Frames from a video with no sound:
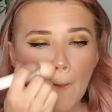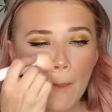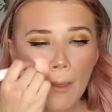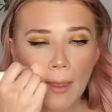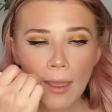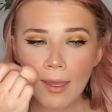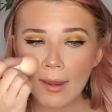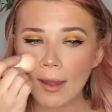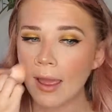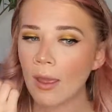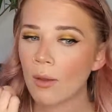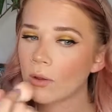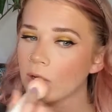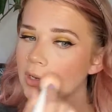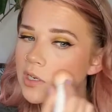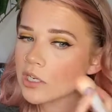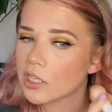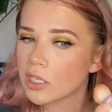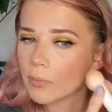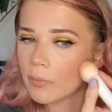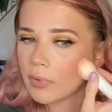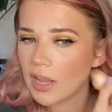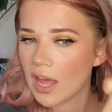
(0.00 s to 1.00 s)
And I will
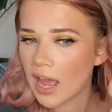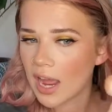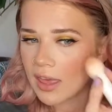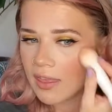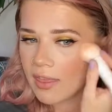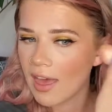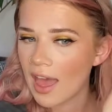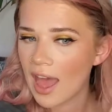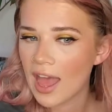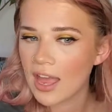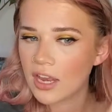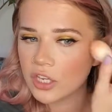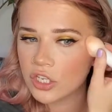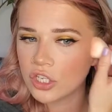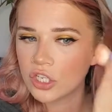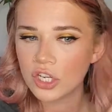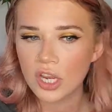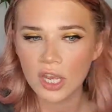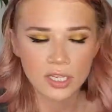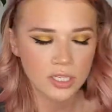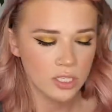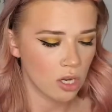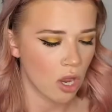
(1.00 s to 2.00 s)
just apply that
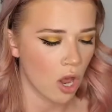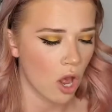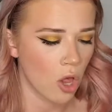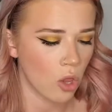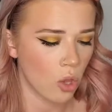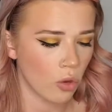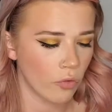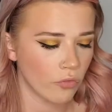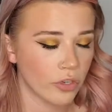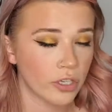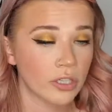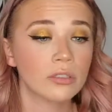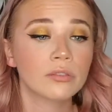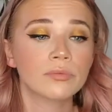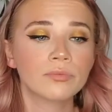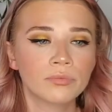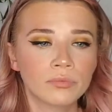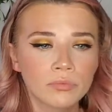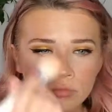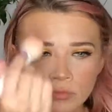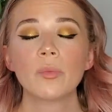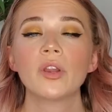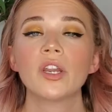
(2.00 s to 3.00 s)
just all over.
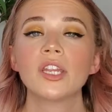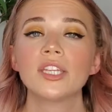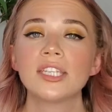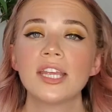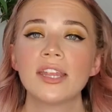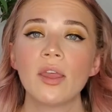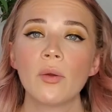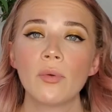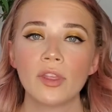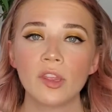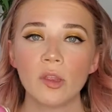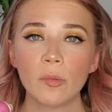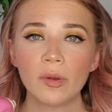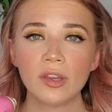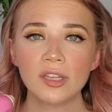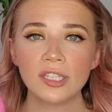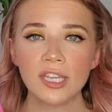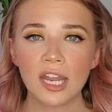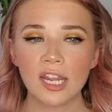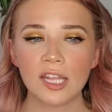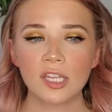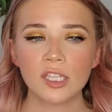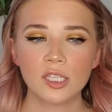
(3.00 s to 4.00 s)
I'm going to set that with a little bit of
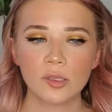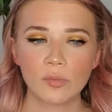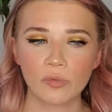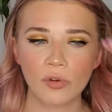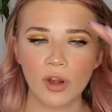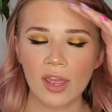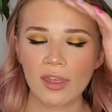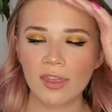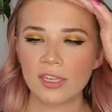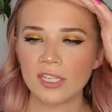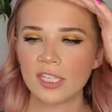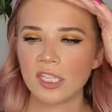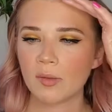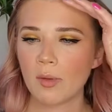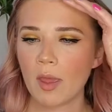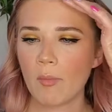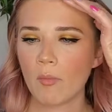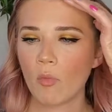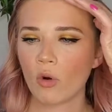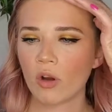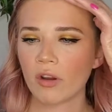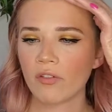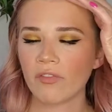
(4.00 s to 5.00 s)
setting spray. This is my
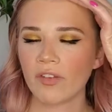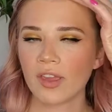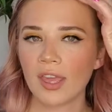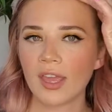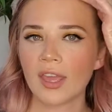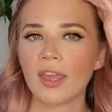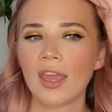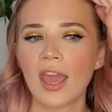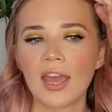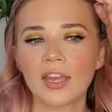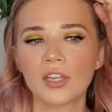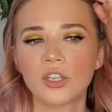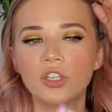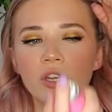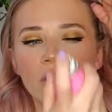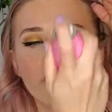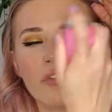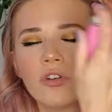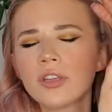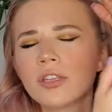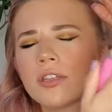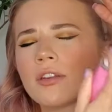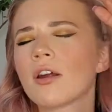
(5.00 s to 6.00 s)
Morphe X
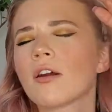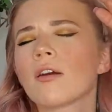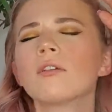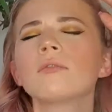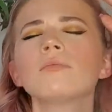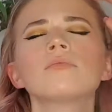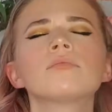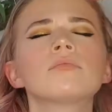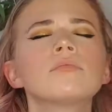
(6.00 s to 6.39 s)
Jeffree Star.